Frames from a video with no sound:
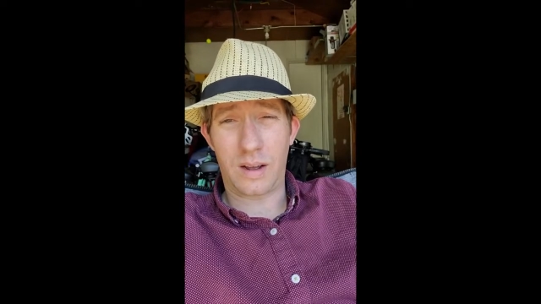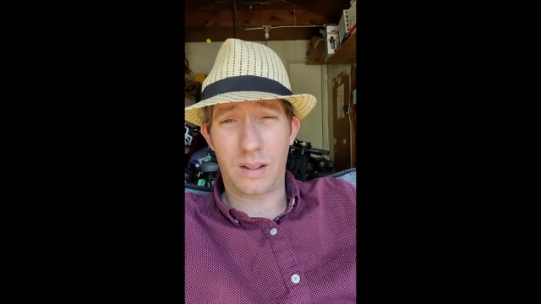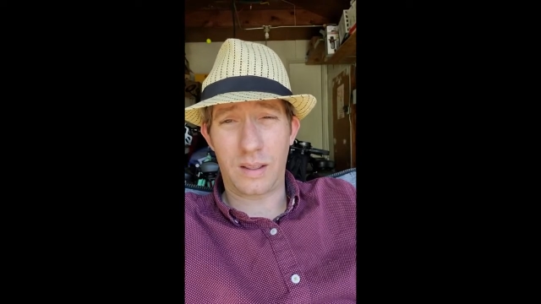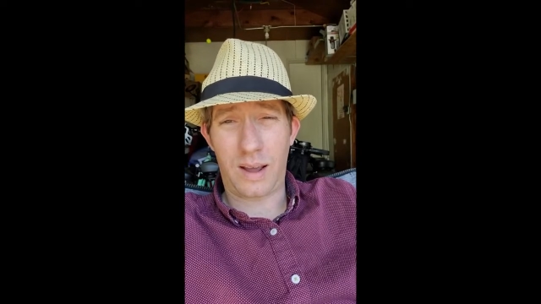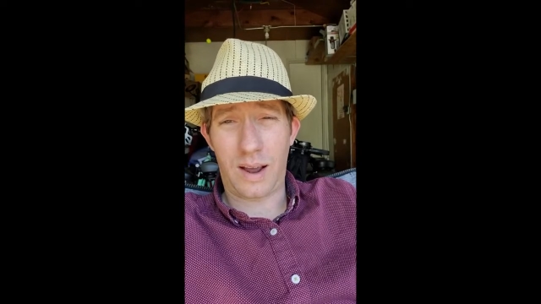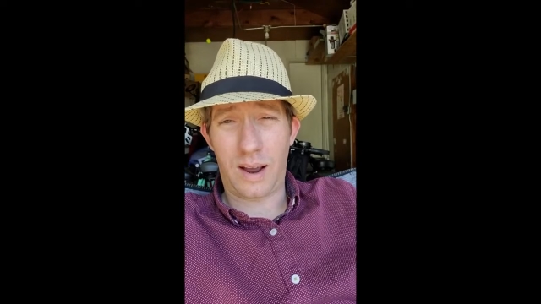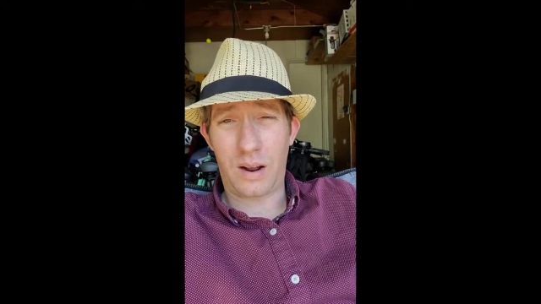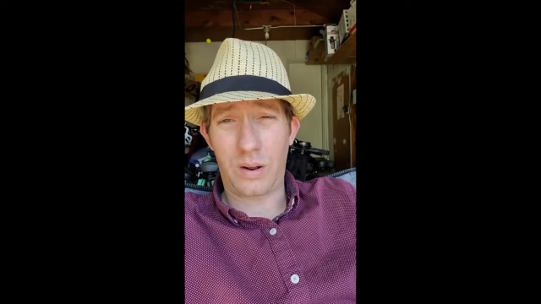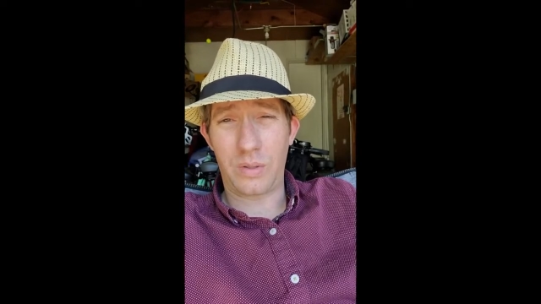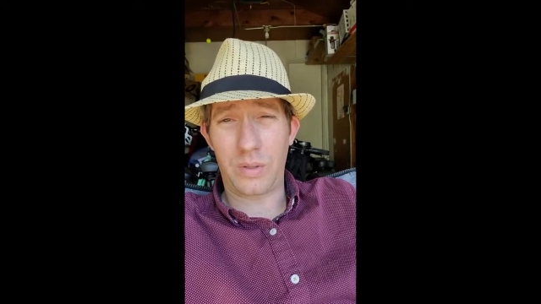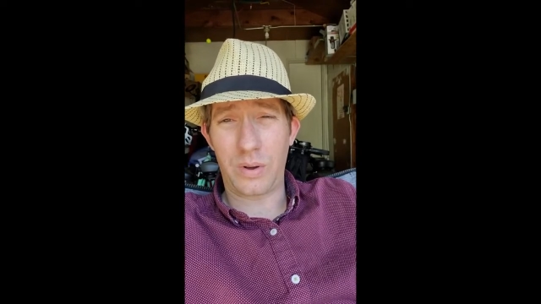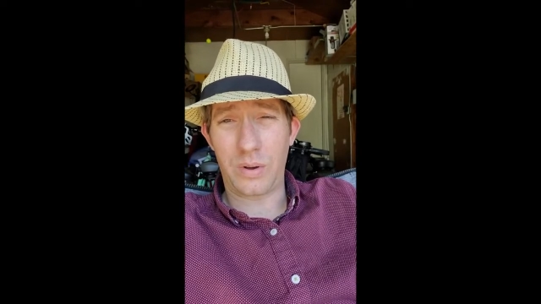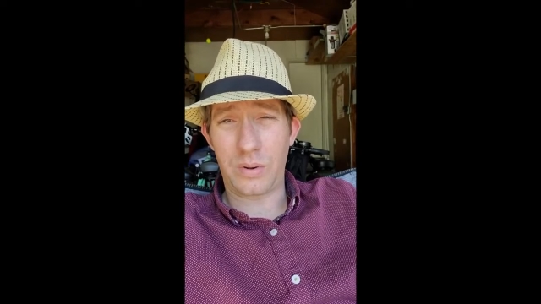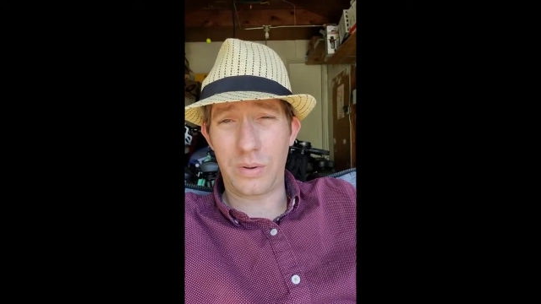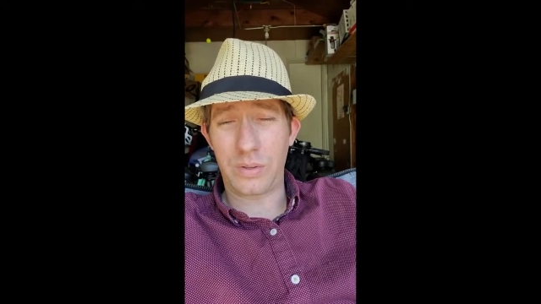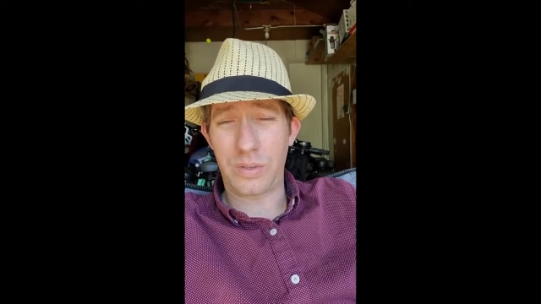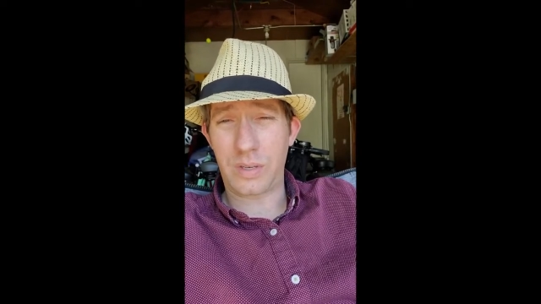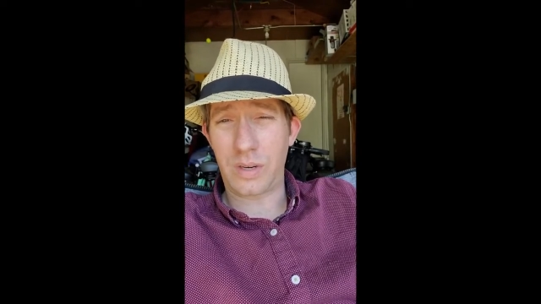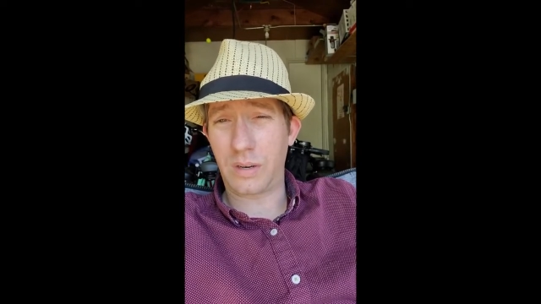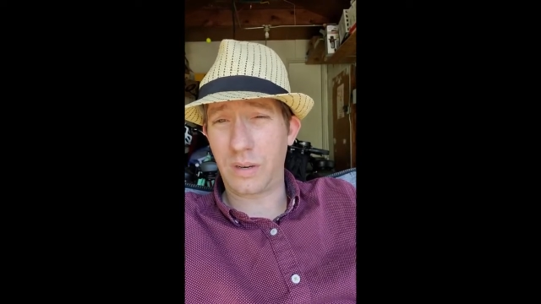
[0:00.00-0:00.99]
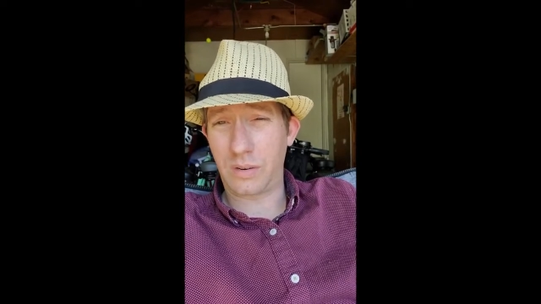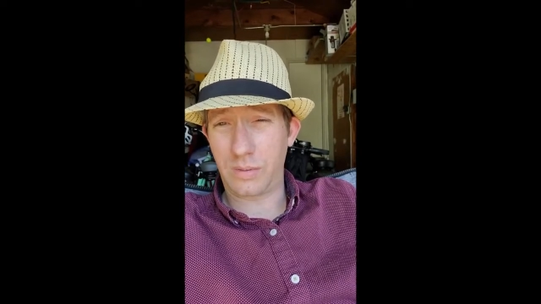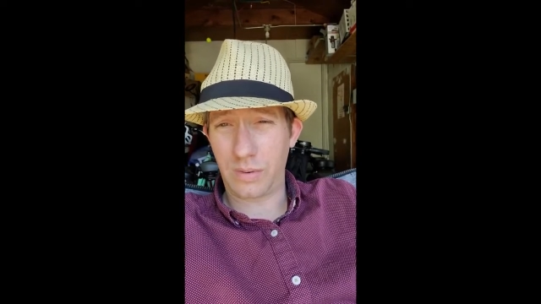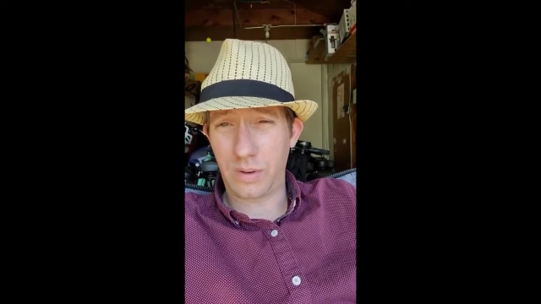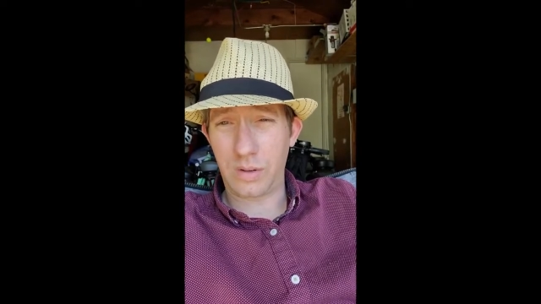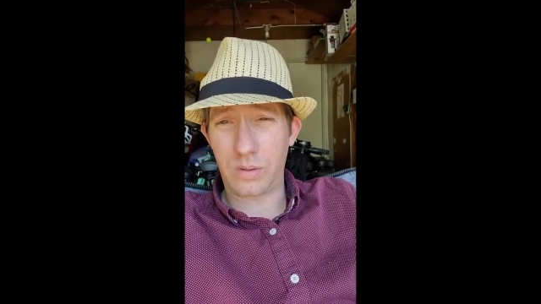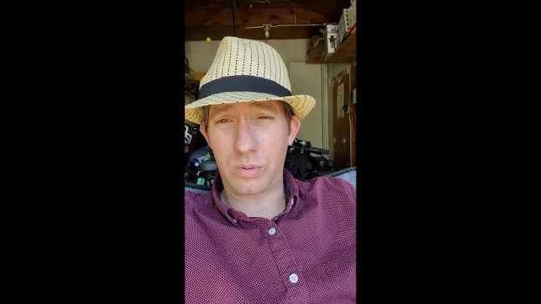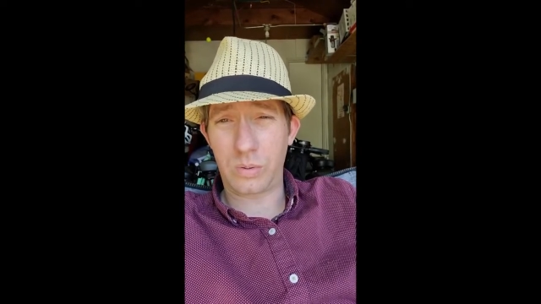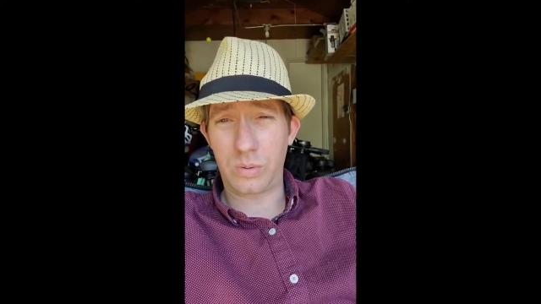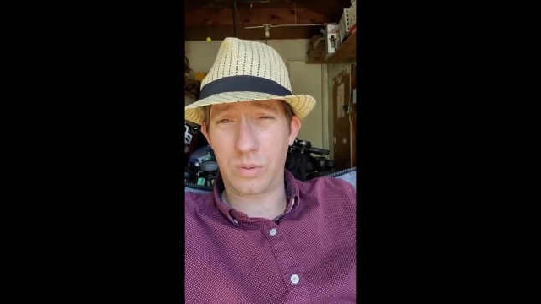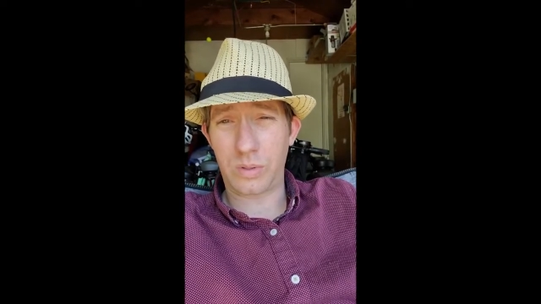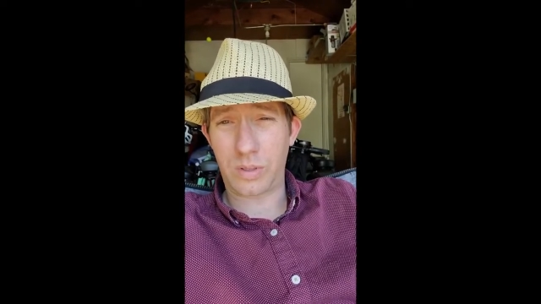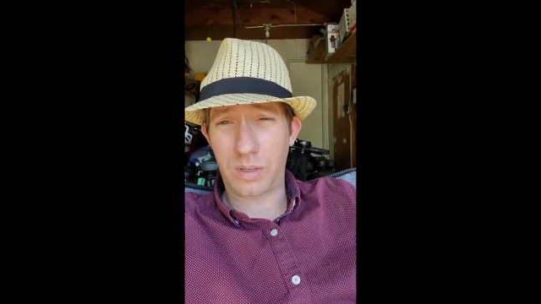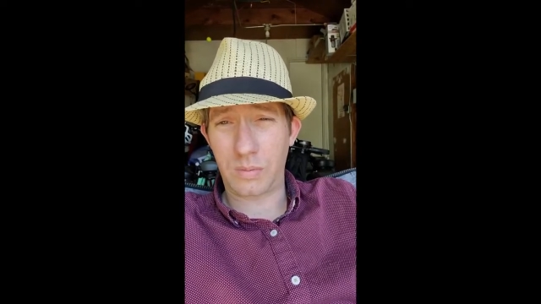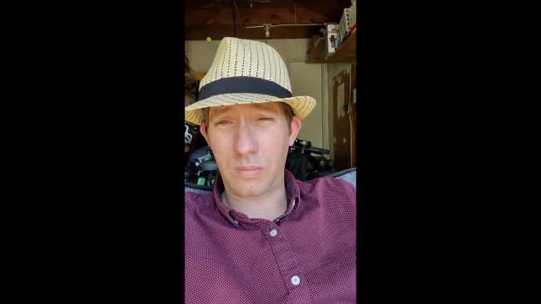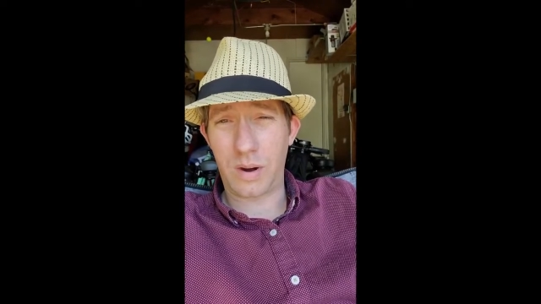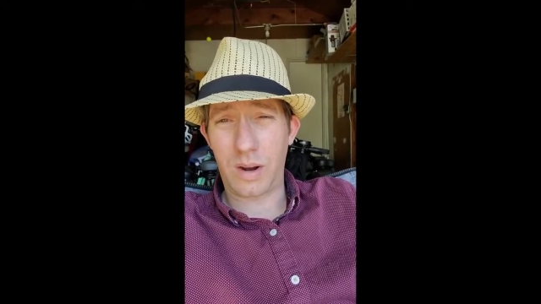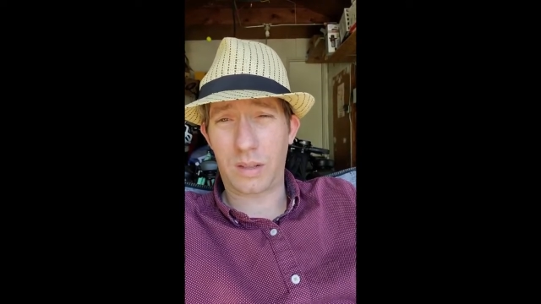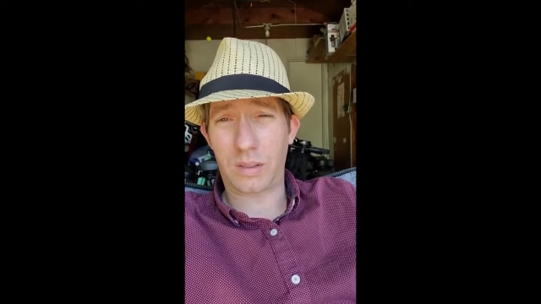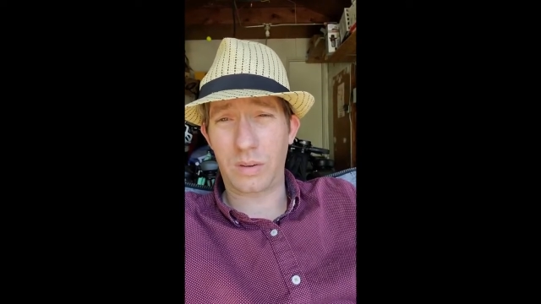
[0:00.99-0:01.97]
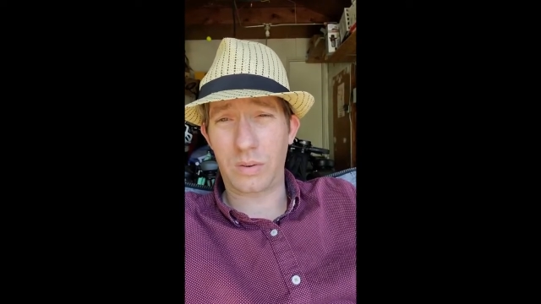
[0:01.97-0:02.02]
allow those individuals to
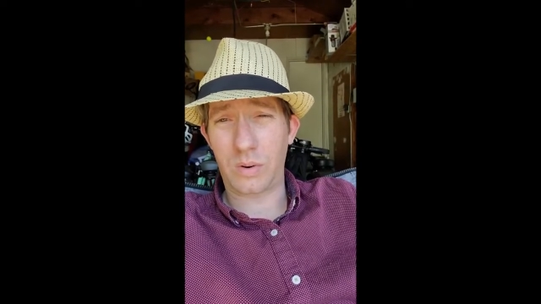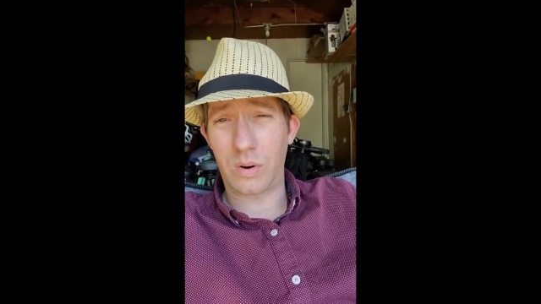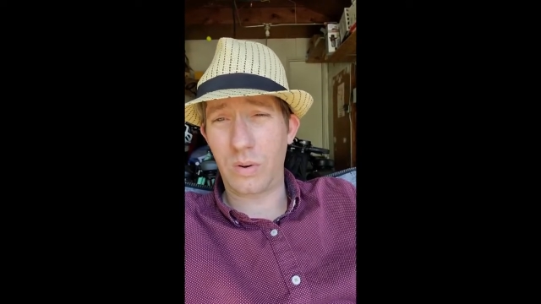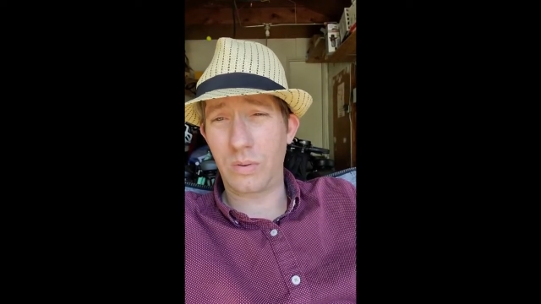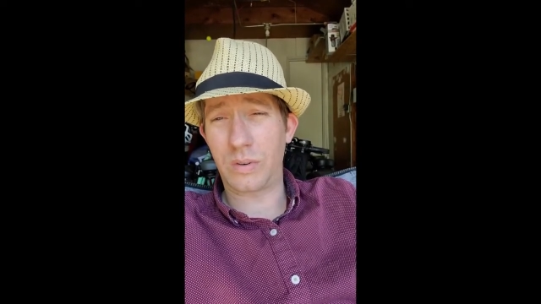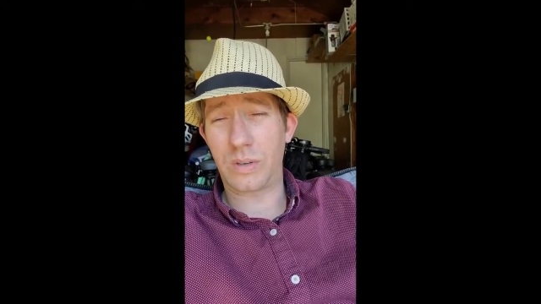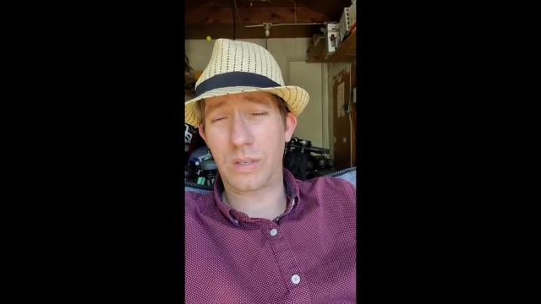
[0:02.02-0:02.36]
make their own